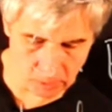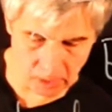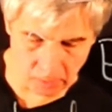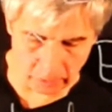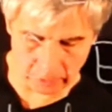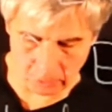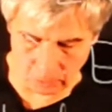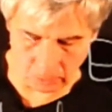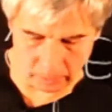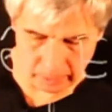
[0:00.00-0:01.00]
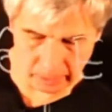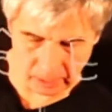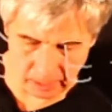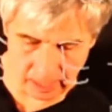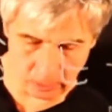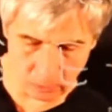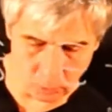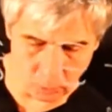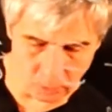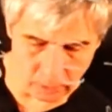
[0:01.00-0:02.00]
or equal to
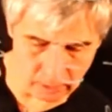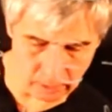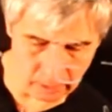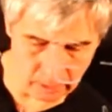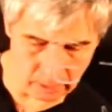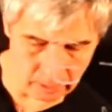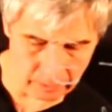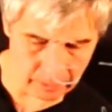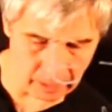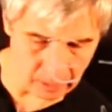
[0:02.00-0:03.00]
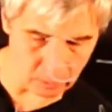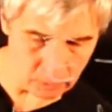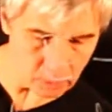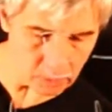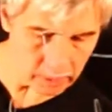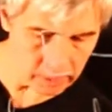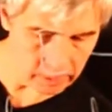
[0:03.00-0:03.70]
K2 tau 2